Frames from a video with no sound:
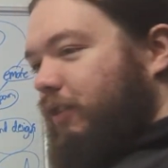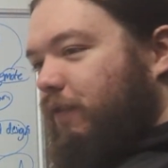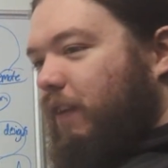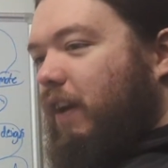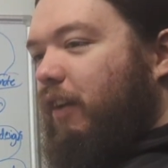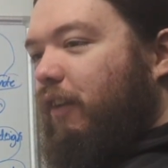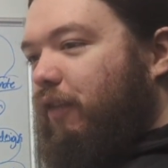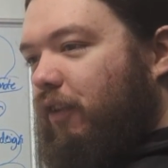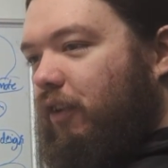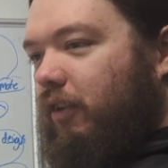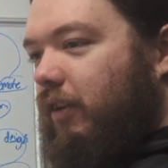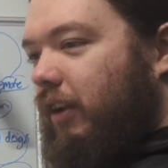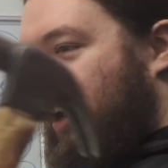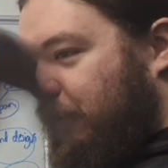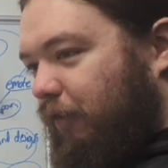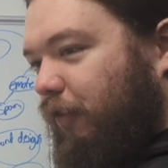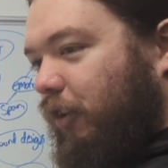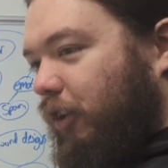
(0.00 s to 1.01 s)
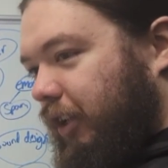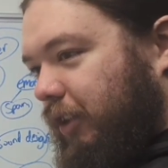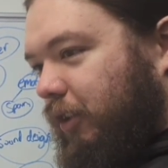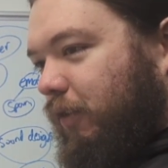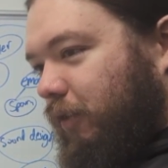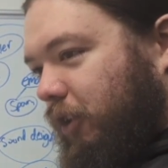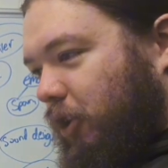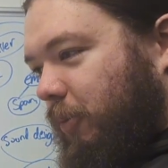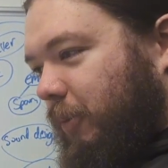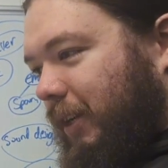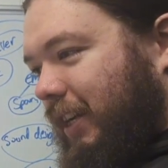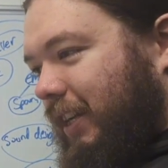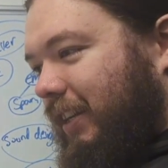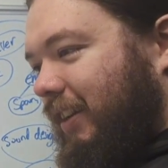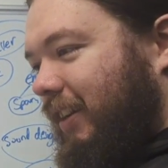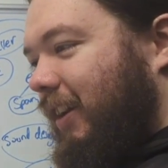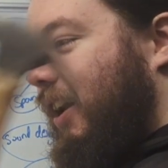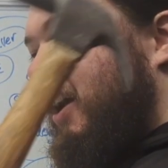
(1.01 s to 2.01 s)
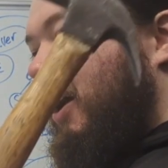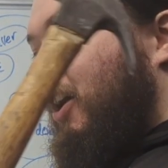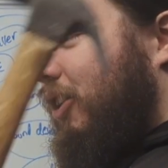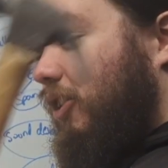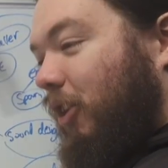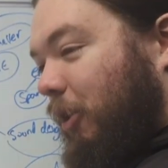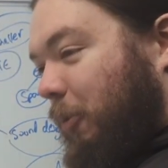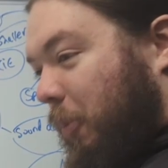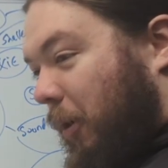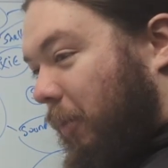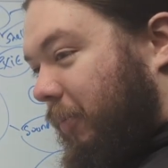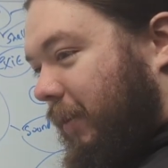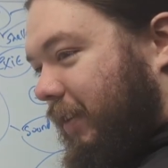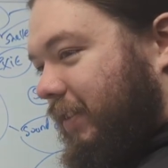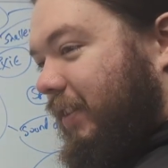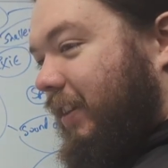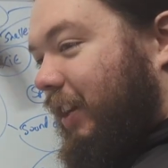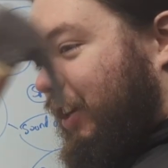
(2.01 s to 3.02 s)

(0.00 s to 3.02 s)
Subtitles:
is very fun. I fucking love Jormungandr. The only problem is